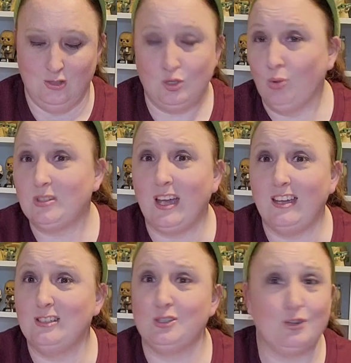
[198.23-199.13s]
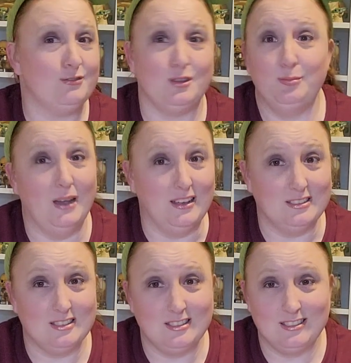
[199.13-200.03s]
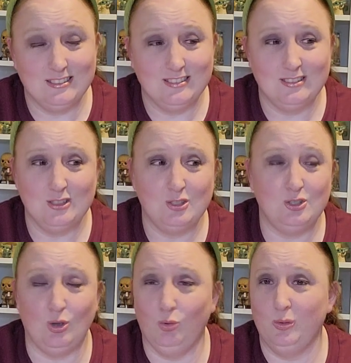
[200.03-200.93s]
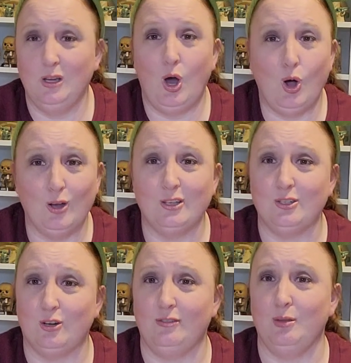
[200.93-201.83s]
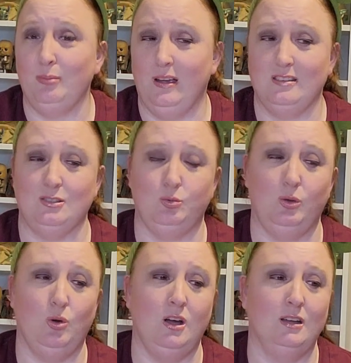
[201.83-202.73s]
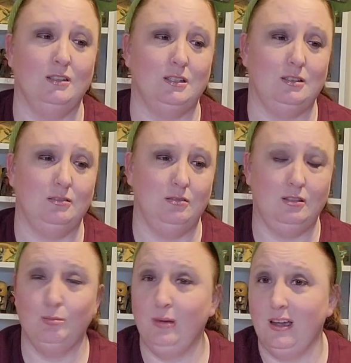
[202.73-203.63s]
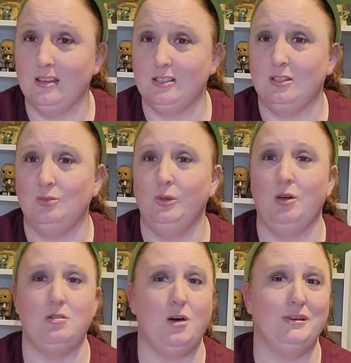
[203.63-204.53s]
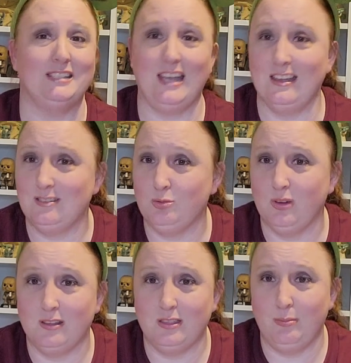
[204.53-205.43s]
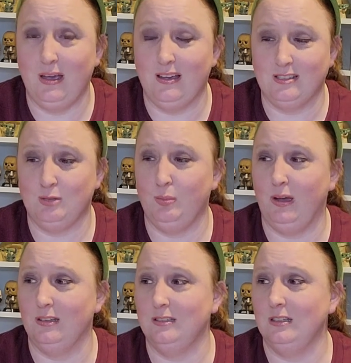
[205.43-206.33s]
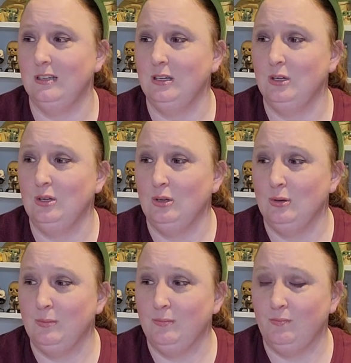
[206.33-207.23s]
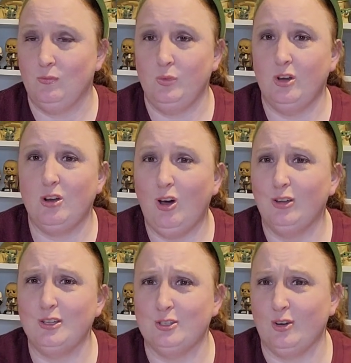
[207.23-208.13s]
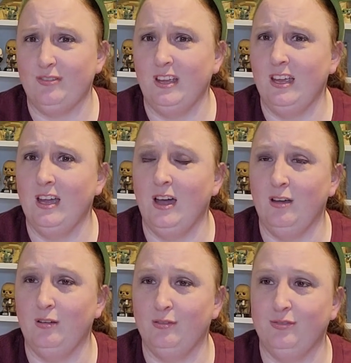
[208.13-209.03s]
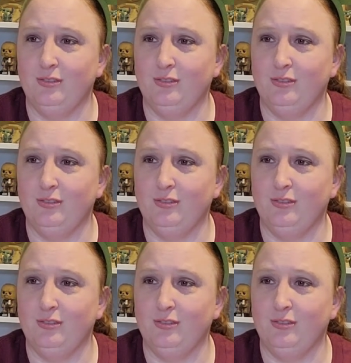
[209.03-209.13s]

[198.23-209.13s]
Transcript: Don't I deserve the best? Don't we all deserve the best? We want the best. We don't always get the best, but we are all deserving of